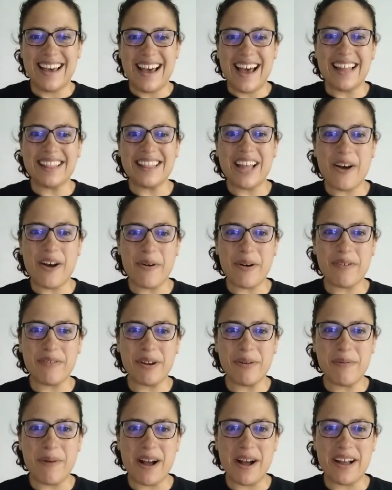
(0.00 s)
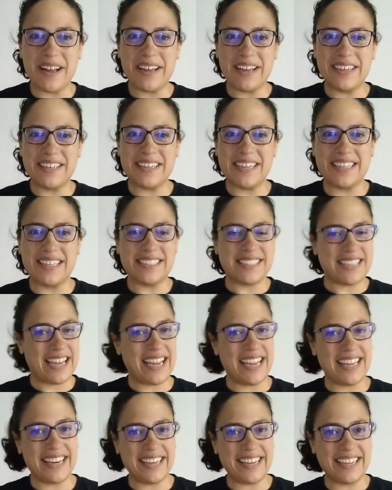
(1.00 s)
Hello everyone, it's
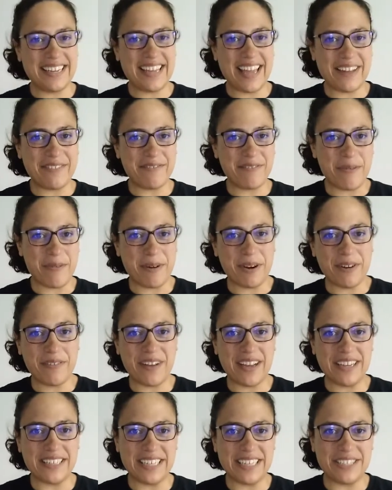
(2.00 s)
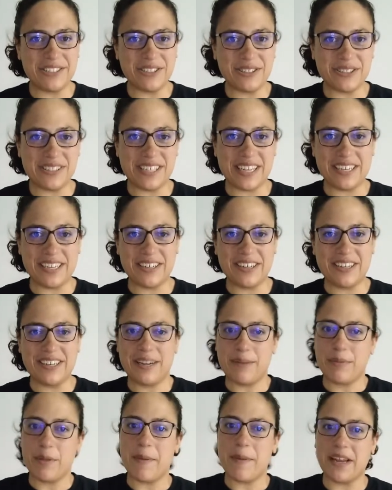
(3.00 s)
Diana again from Irvine Nature Center and
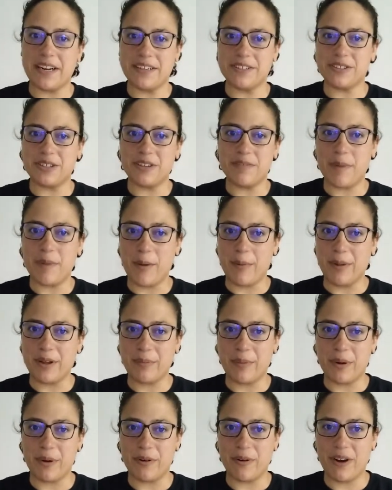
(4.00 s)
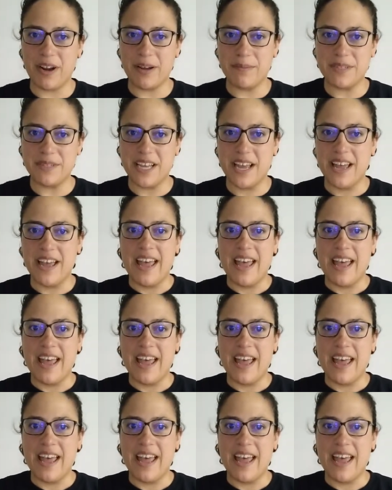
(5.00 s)
I'm the manager of public programs.